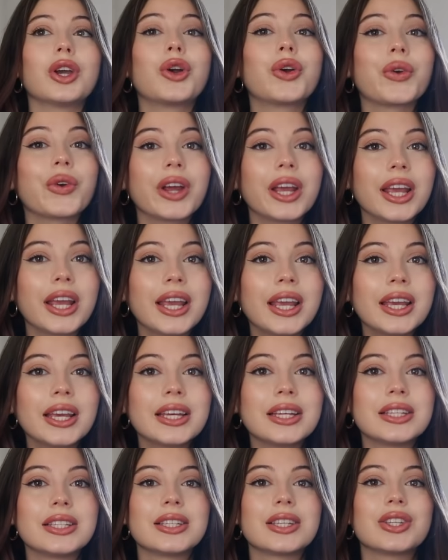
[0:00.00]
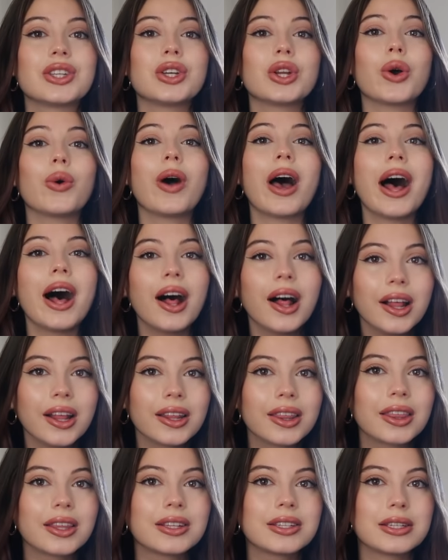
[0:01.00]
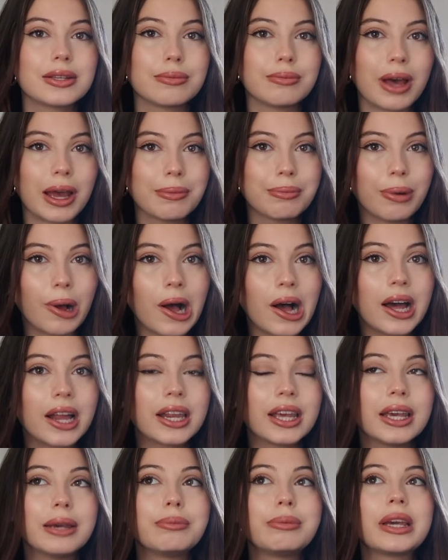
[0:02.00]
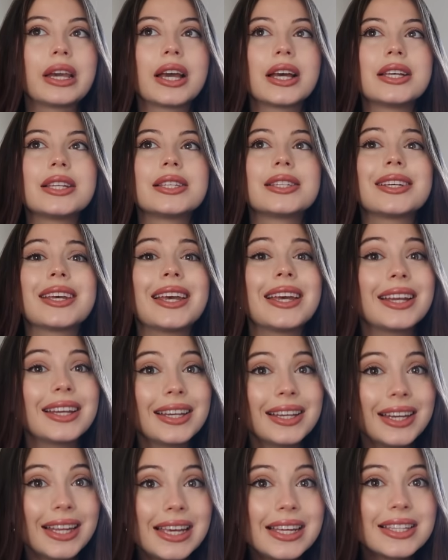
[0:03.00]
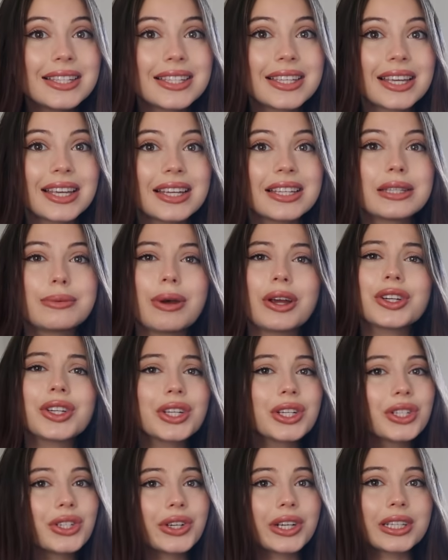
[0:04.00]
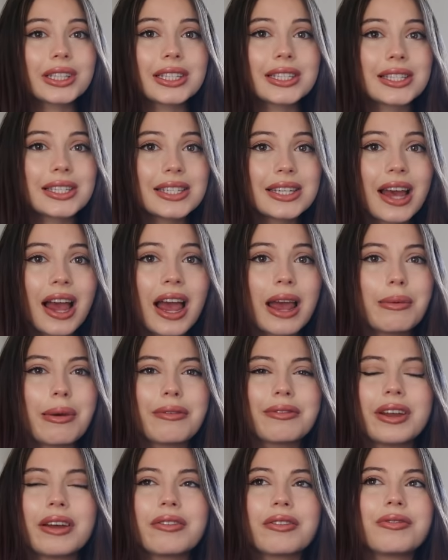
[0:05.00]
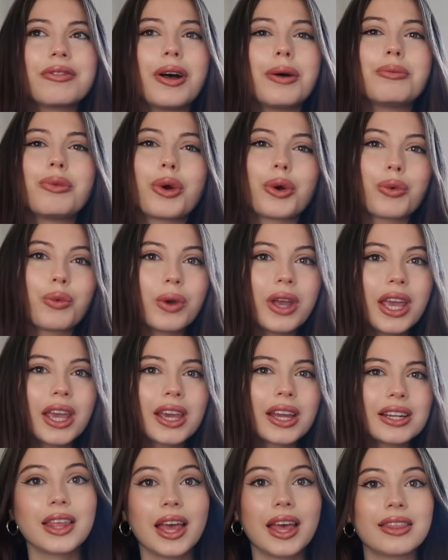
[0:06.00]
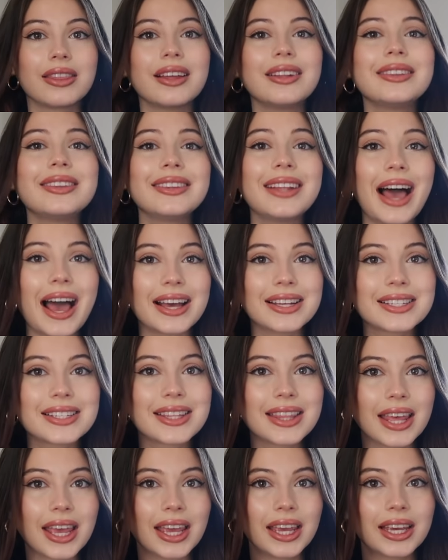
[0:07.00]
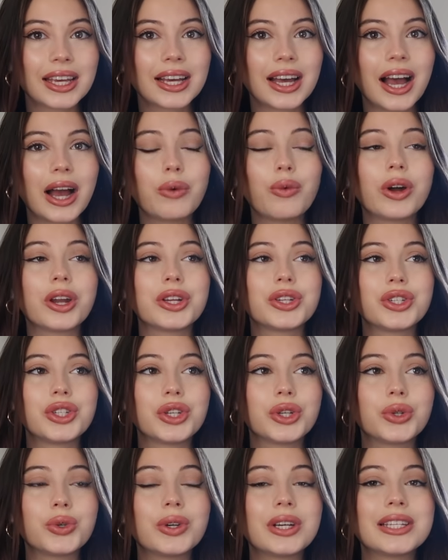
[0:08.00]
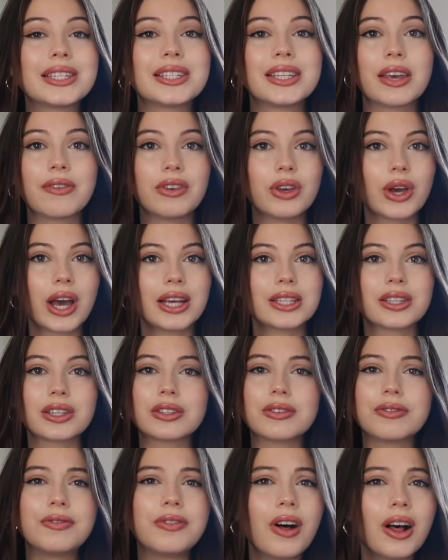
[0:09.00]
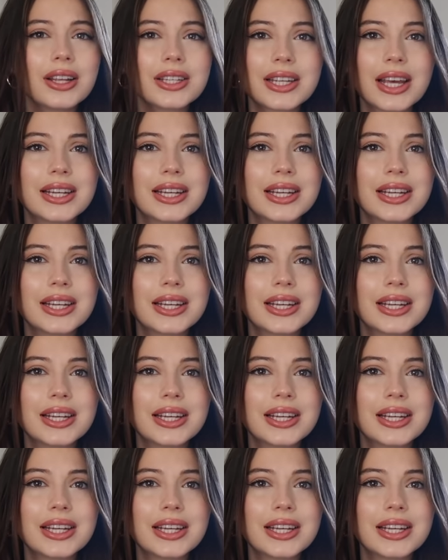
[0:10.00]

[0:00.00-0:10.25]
greens, you know, help to my body because it needs it, especially during this time. I've never felt more weak. And, and the last thing I wanna do is give you guys this false